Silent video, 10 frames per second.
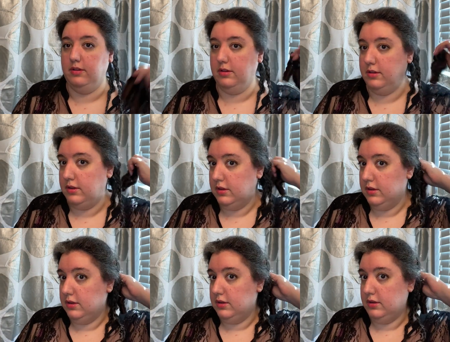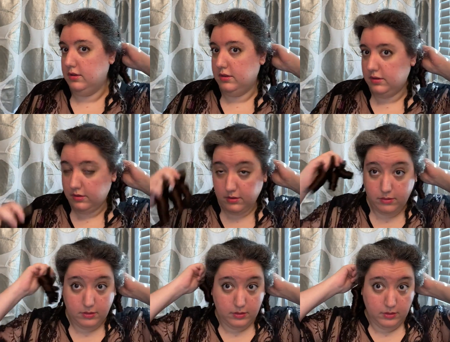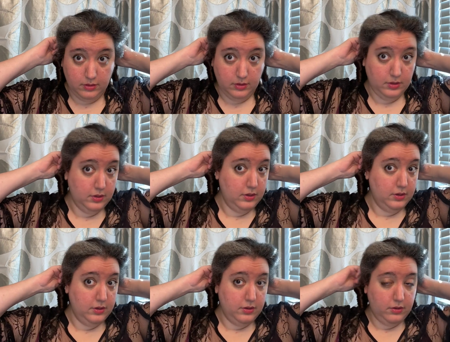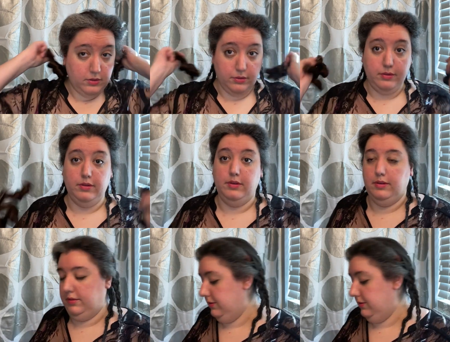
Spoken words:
(silence)